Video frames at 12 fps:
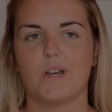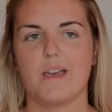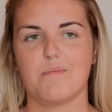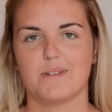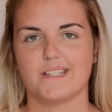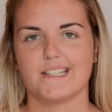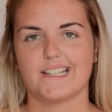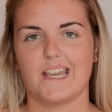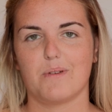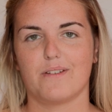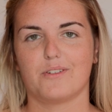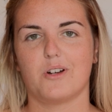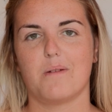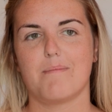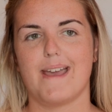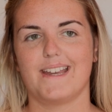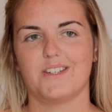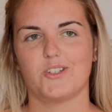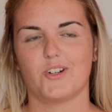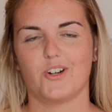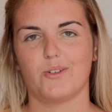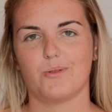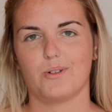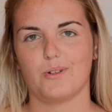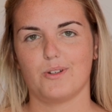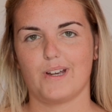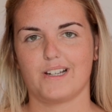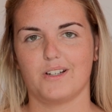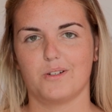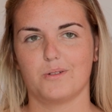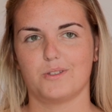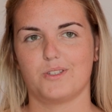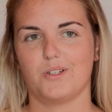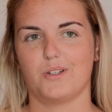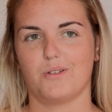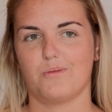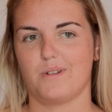At Business Gateway, I've got a mentor who I can go to